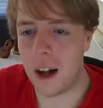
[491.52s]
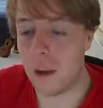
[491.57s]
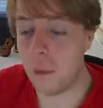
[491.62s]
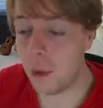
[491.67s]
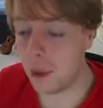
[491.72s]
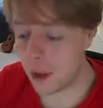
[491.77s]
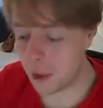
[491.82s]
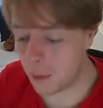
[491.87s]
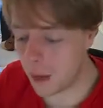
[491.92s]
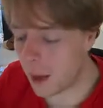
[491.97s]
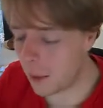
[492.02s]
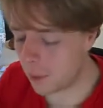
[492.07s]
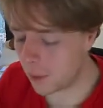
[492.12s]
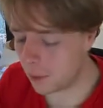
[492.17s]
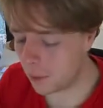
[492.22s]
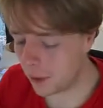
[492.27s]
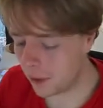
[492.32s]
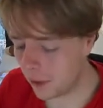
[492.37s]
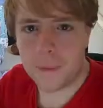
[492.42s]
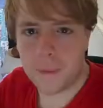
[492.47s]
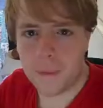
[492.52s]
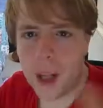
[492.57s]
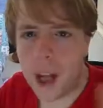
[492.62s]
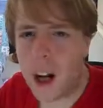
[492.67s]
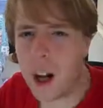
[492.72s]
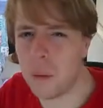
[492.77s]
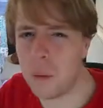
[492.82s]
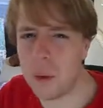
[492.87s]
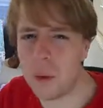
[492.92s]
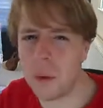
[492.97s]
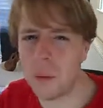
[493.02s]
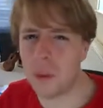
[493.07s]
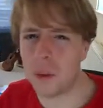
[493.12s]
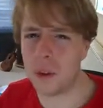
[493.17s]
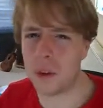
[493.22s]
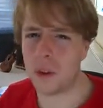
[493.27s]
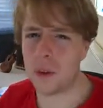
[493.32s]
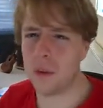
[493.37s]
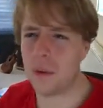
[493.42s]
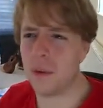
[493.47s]
which I'm happy with. I wouldn't
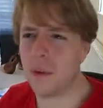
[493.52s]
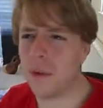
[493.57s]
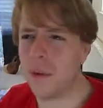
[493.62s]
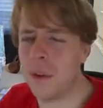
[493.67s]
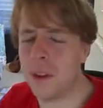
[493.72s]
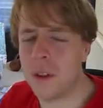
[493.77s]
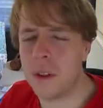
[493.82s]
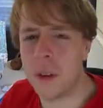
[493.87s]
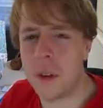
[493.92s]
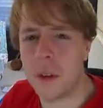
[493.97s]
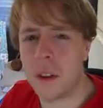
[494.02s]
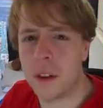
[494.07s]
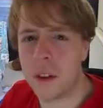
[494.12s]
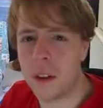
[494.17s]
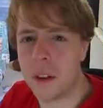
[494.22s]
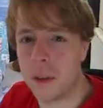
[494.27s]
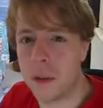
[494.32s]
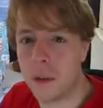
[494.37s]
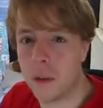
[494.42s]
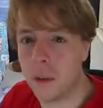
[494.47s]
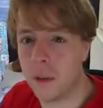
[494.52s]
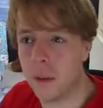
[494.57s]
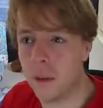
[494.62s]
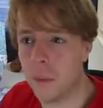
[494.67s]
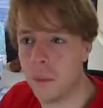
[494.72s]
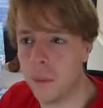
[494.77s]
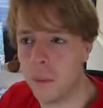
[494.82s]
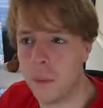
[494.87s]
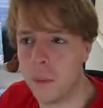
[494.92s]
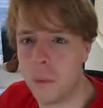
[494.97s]
want to have stolen the glory from